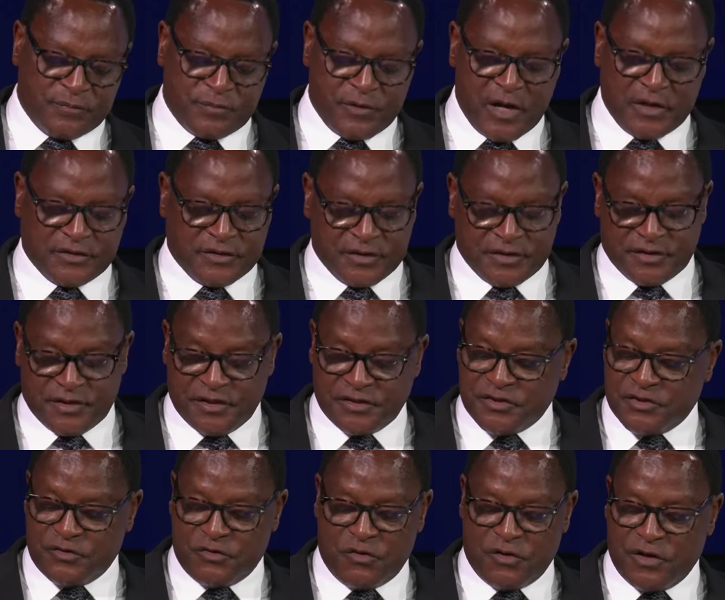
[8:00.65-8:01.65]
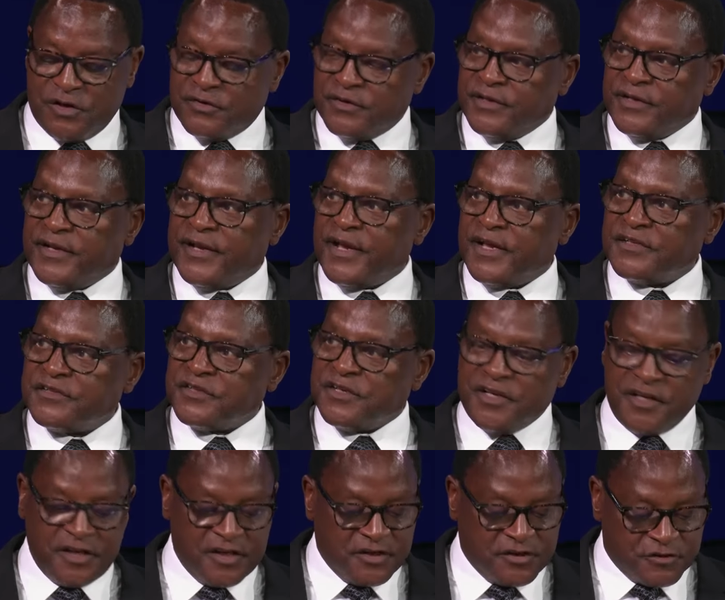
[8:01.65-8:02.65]
processes in order to enhance
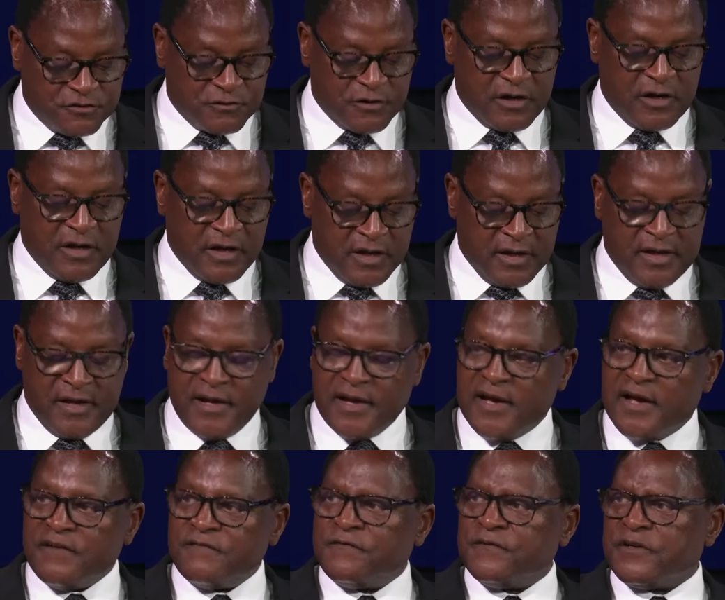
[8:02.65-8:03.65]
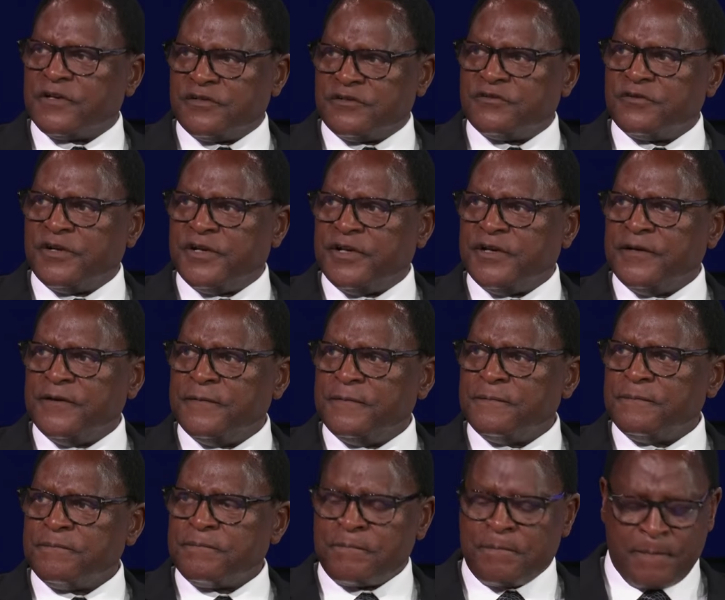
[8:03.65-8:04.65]
intra-Africa trade.
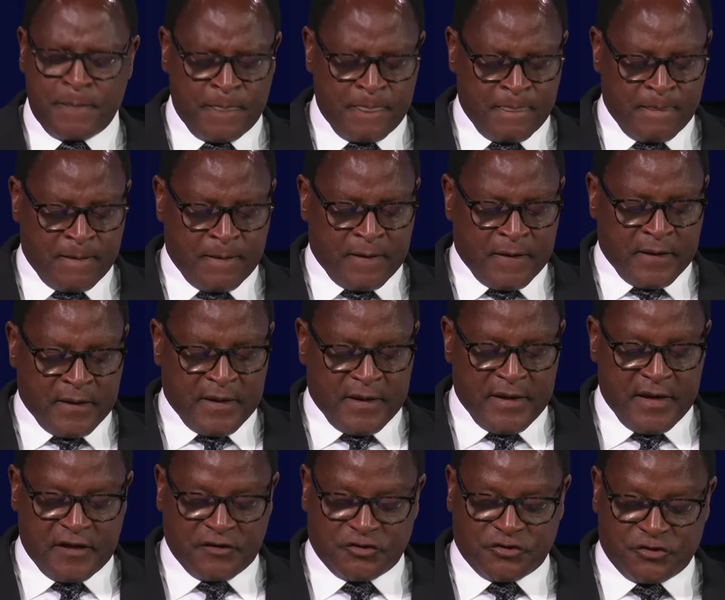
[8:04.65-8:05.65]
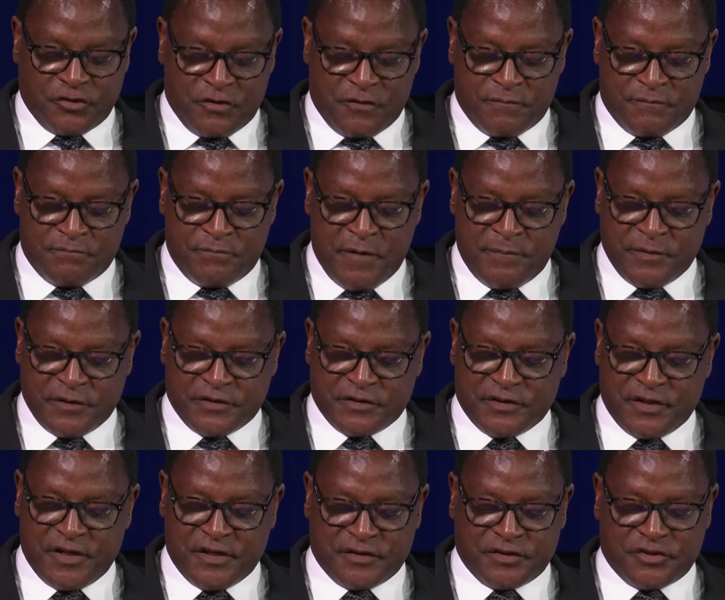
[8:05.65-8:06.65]
And so member
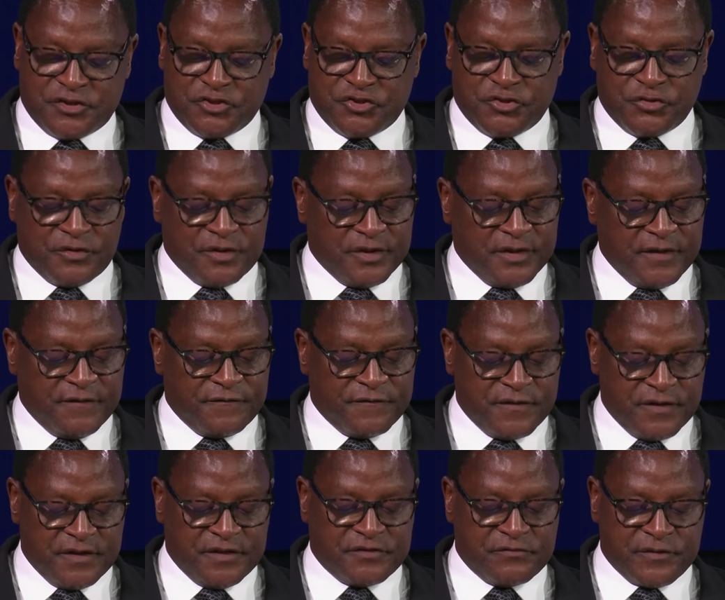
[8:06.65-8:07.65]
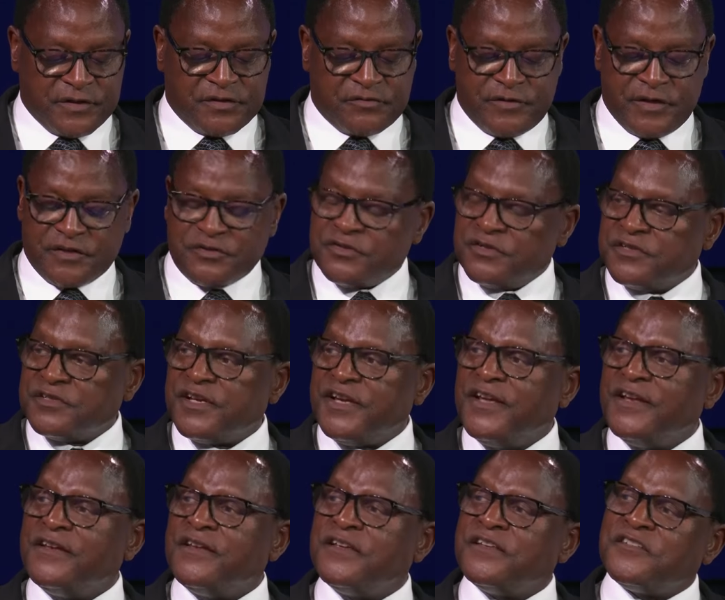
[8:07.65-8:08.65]
states should lift these restrictions
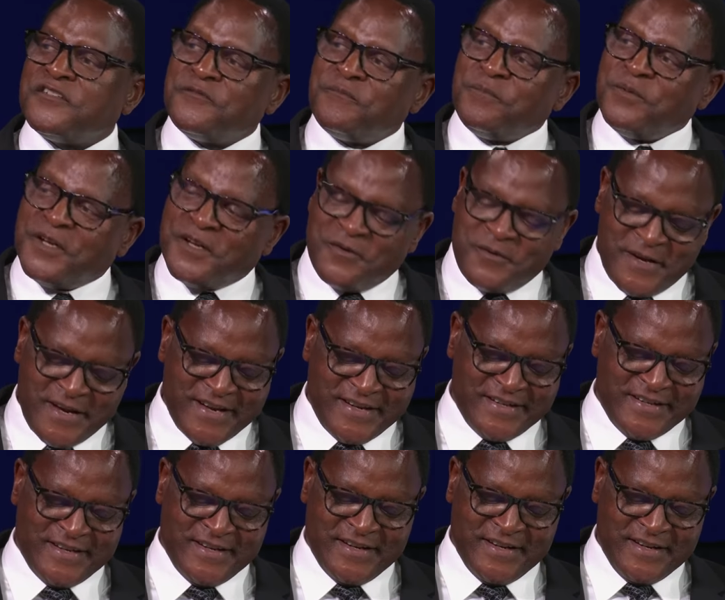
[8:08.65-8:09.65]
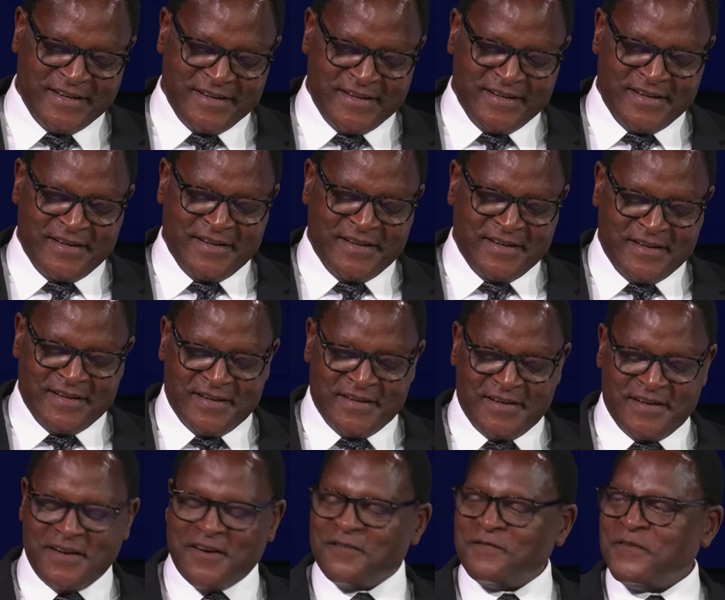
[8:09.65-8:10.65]
in the spirit
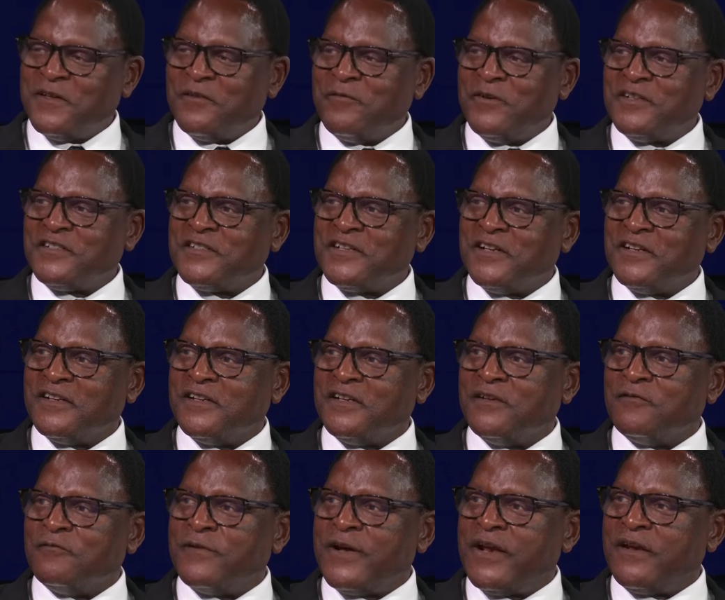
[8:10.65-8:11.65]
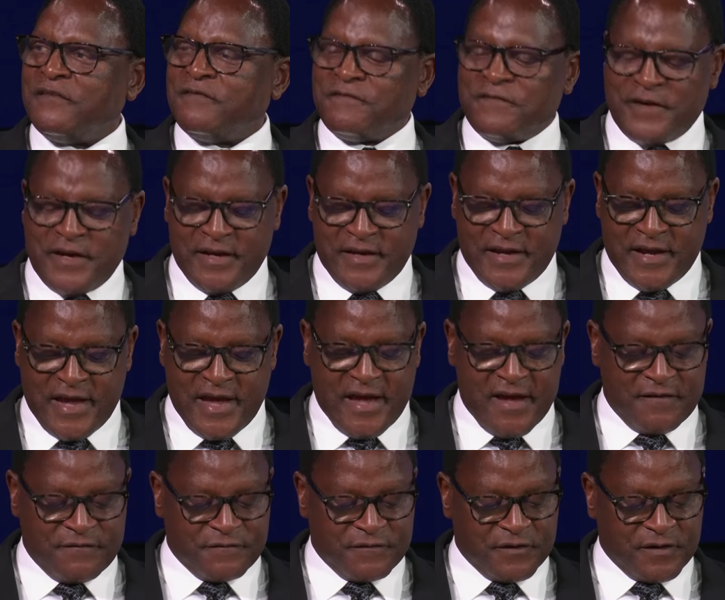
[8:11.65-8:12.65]
of the recently ratified
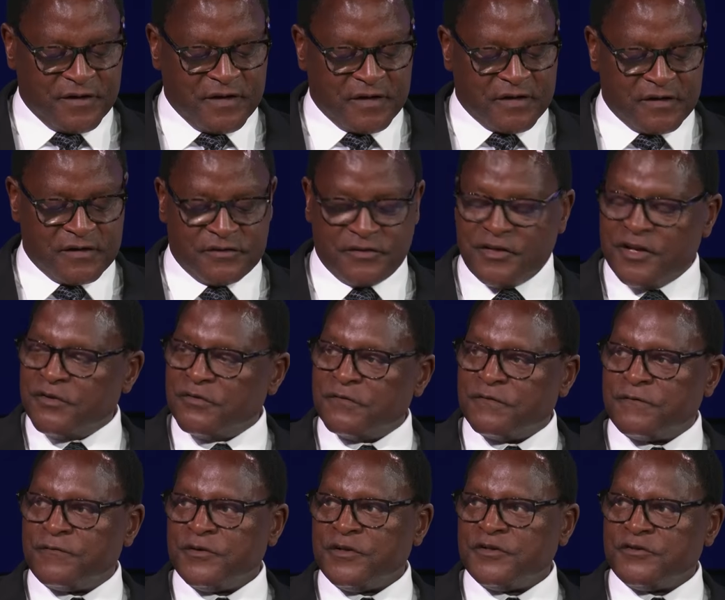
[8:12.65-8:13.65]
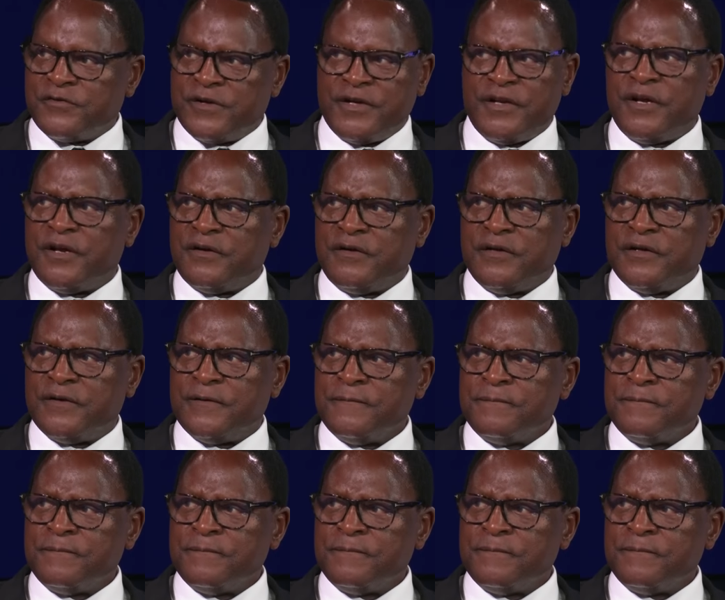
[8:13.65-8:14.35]
Africa Continental Free Trade Area.